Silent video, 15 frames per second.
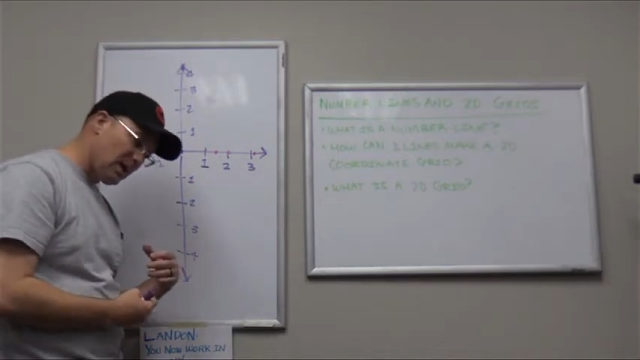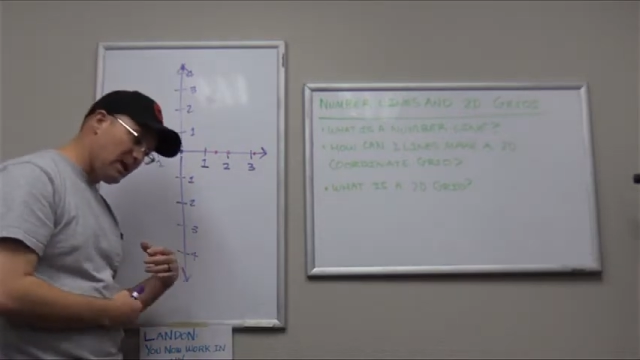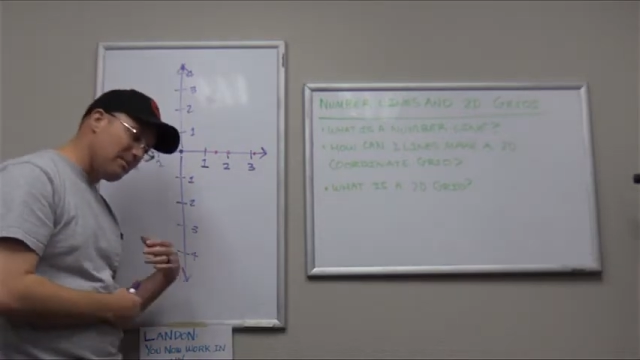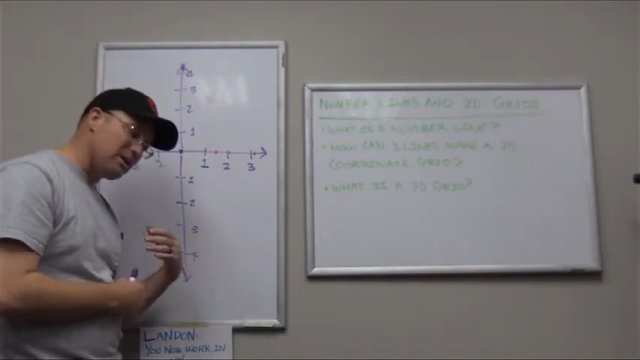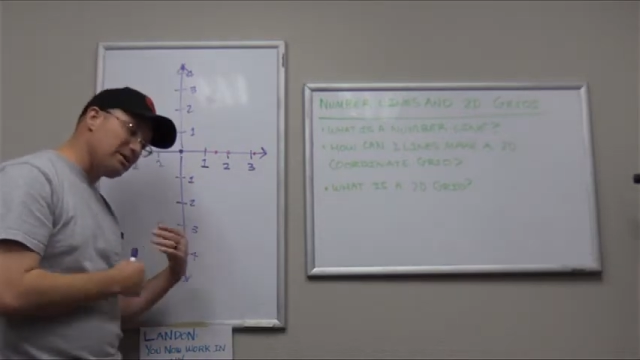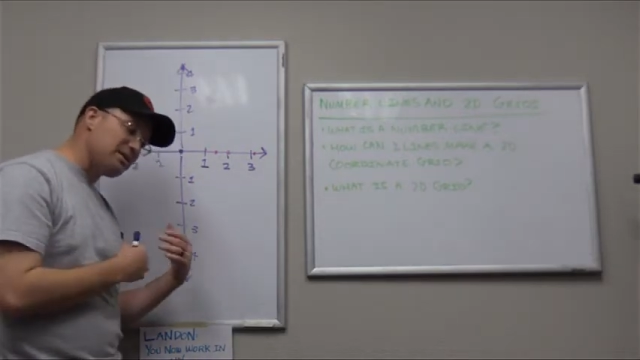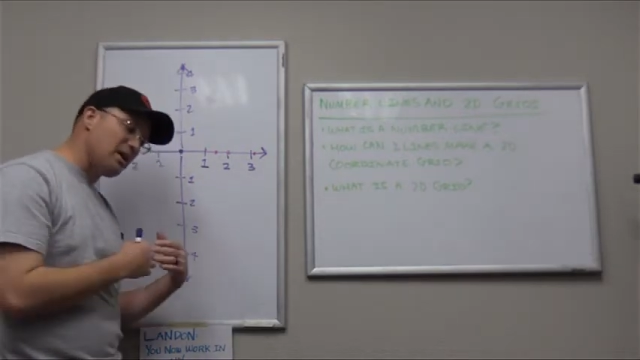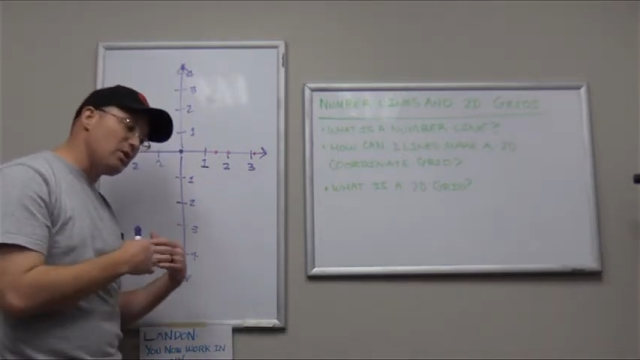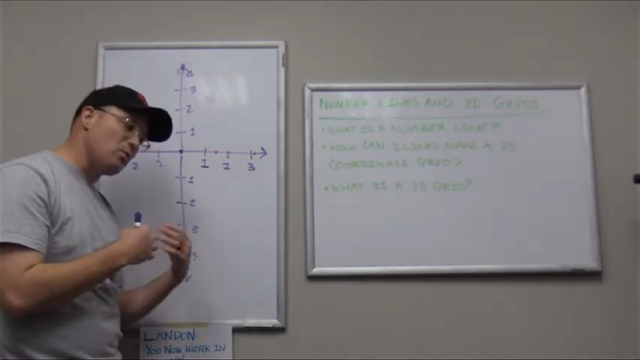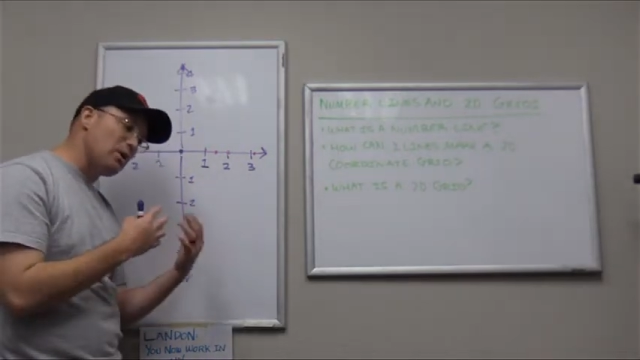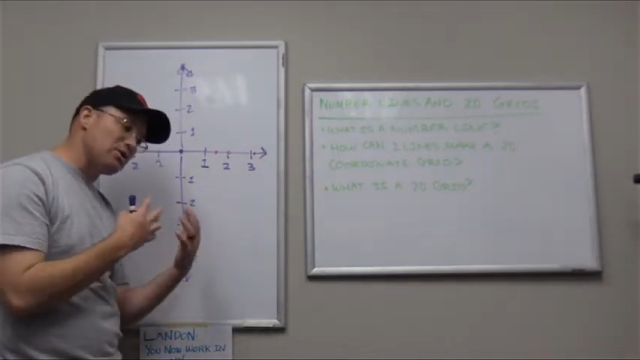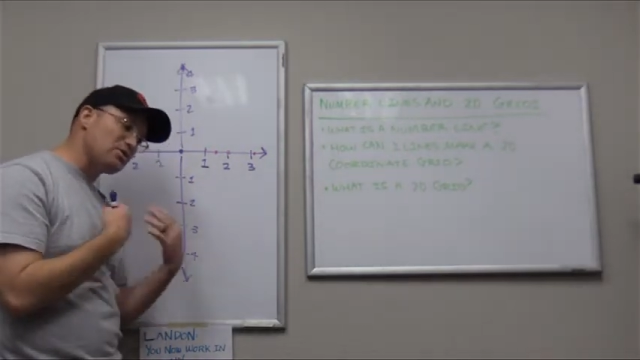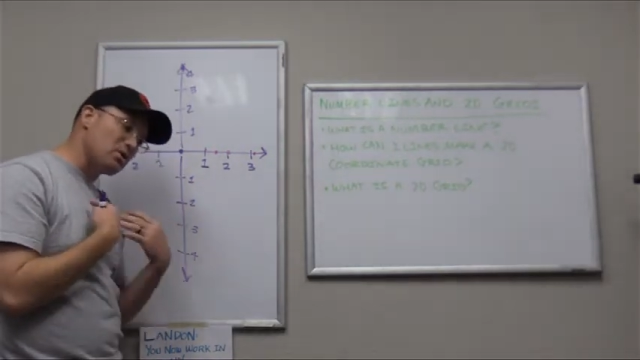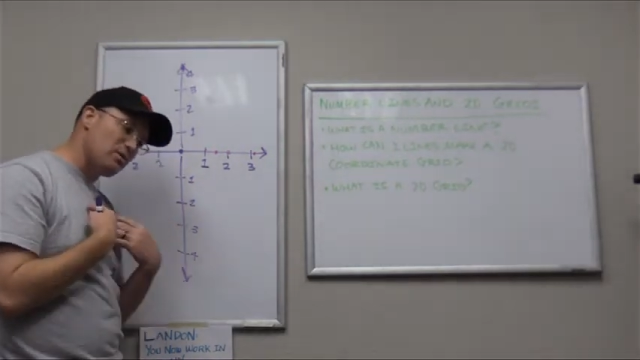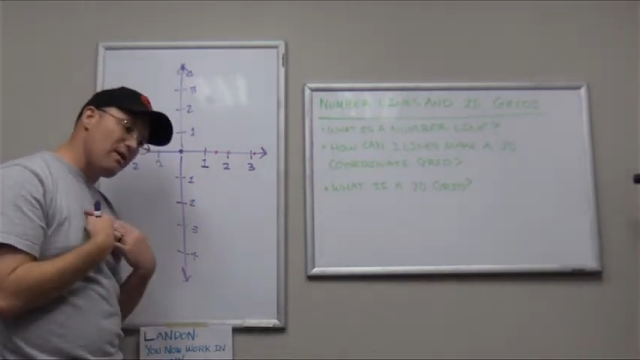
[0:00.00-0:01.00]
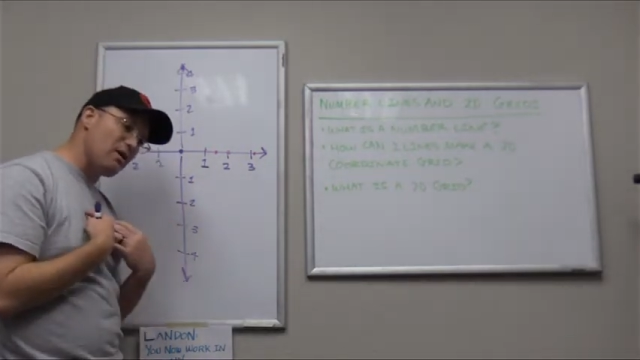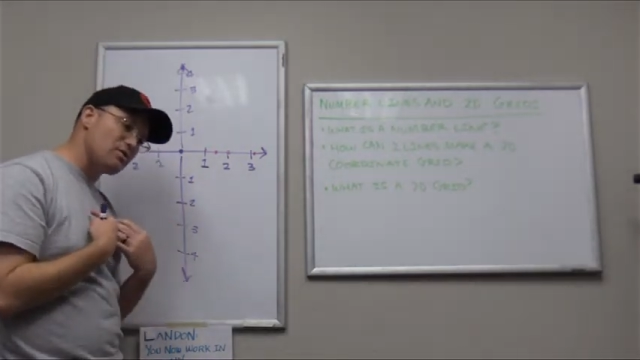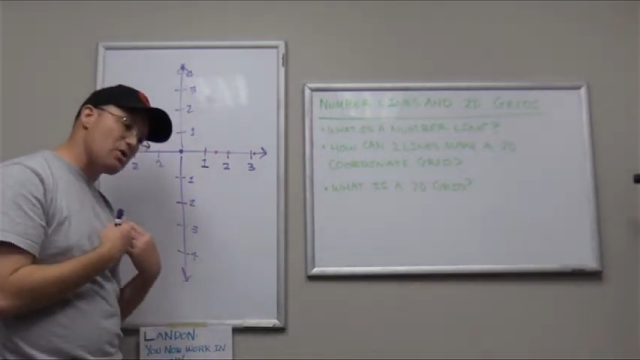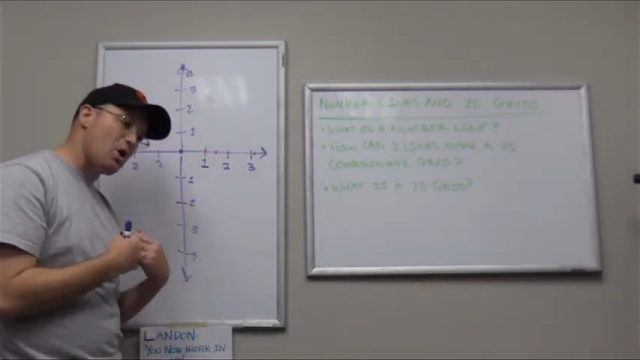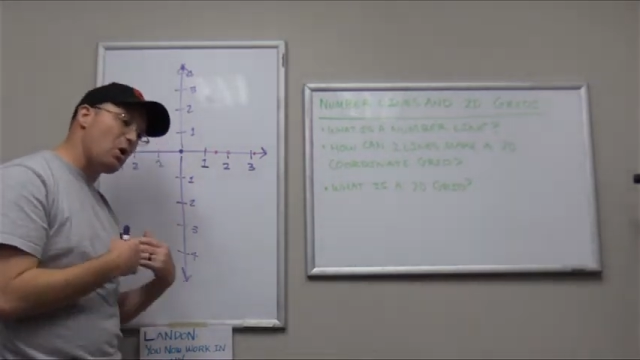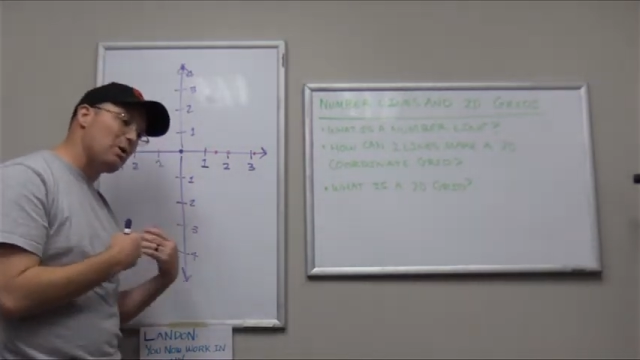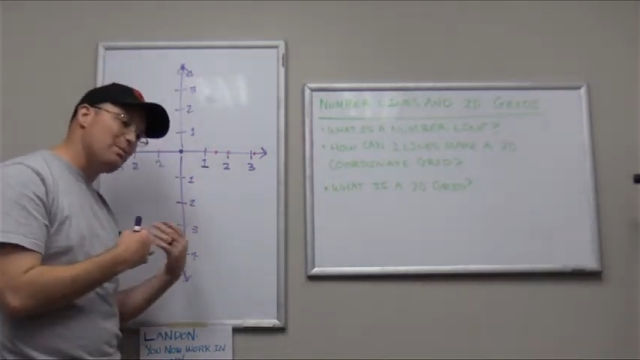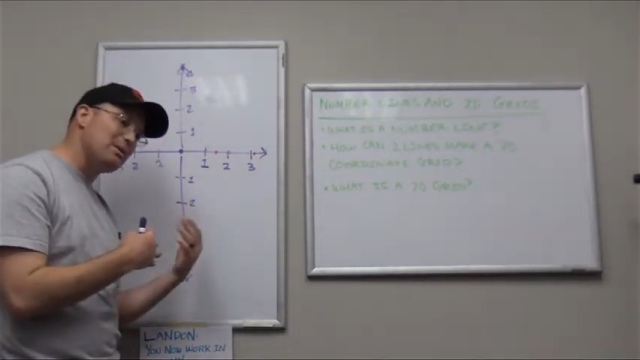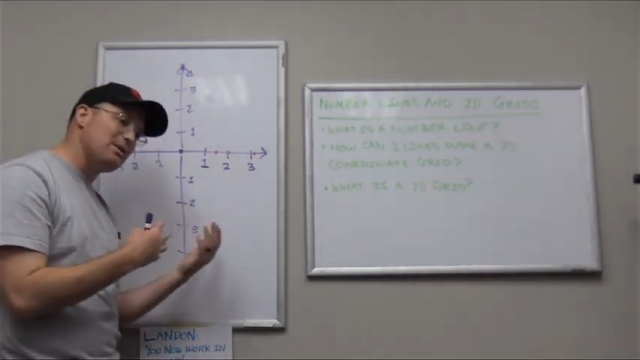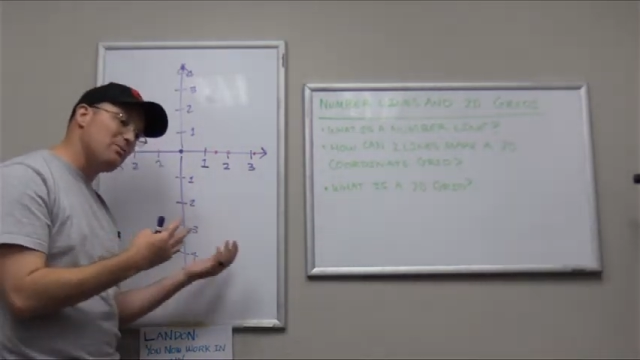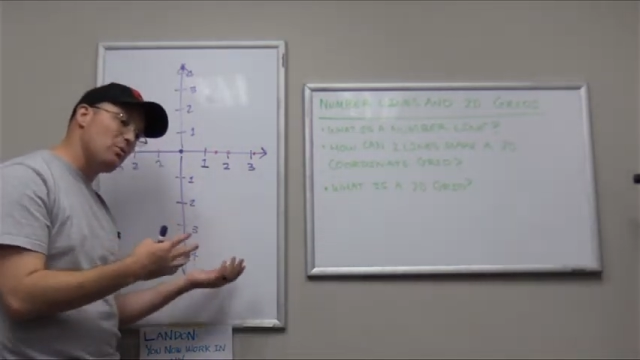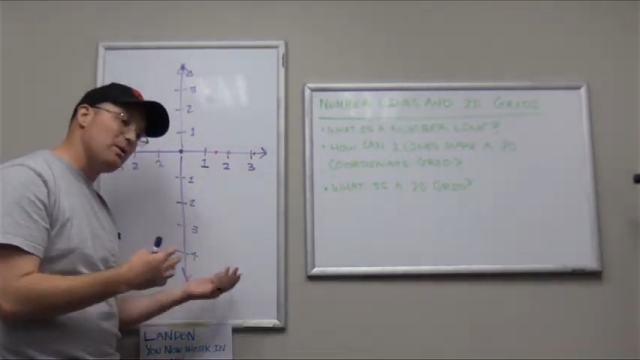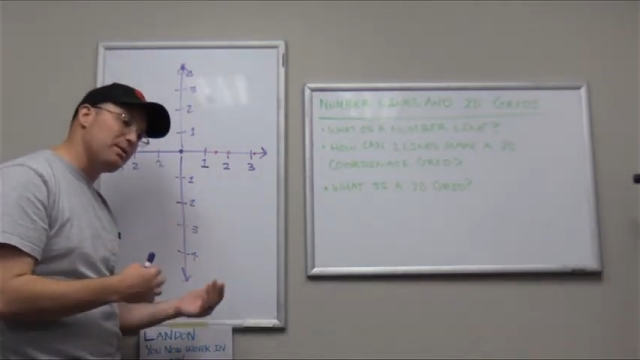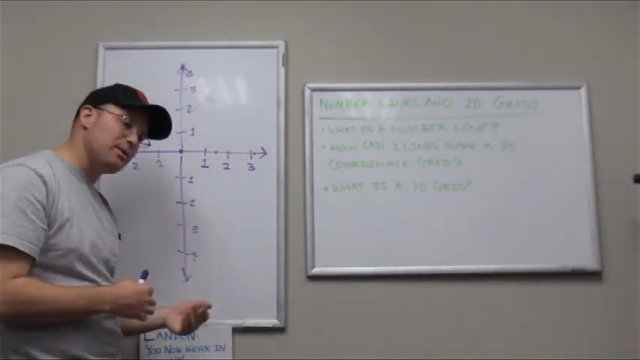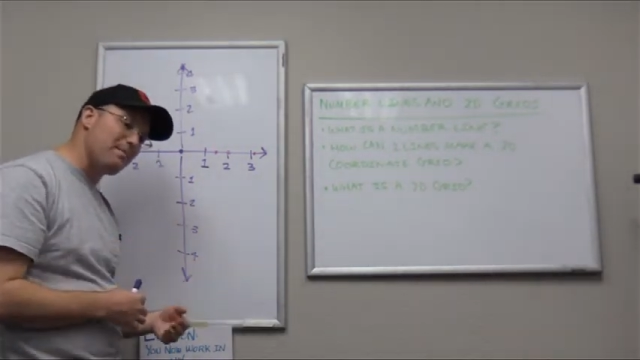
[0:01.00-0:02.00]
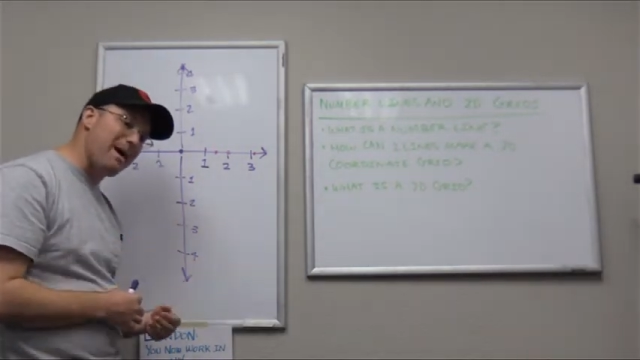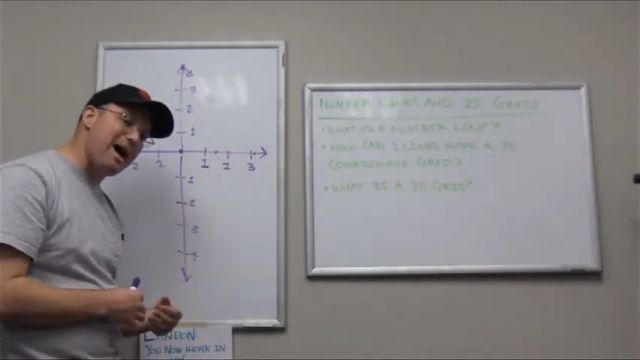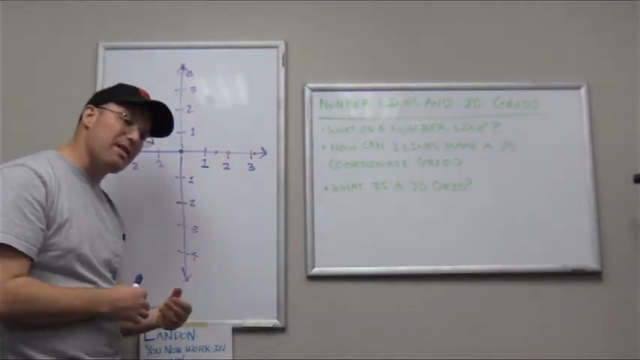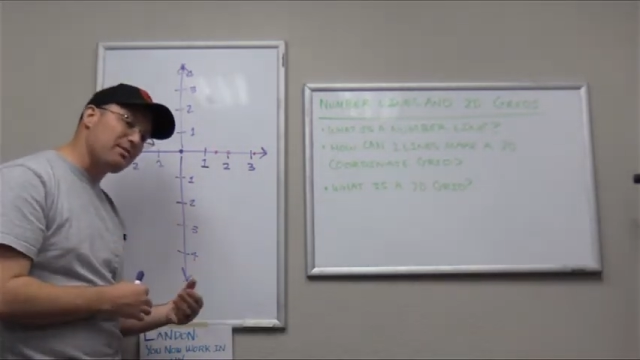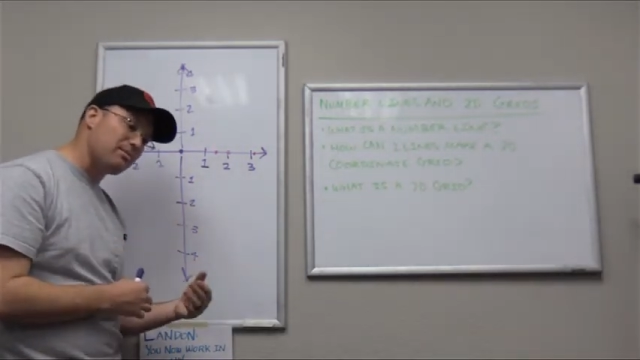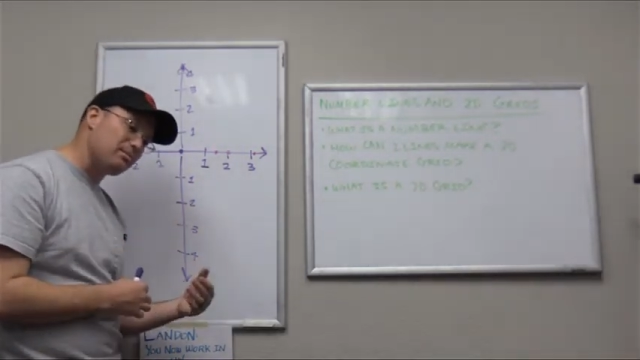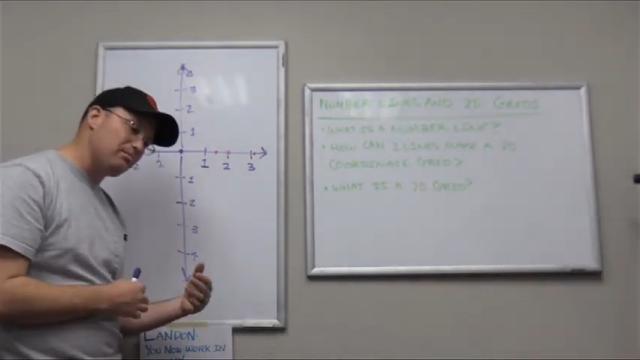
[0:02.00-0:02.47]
and I'm going to tell you what surveyors call them and then what the math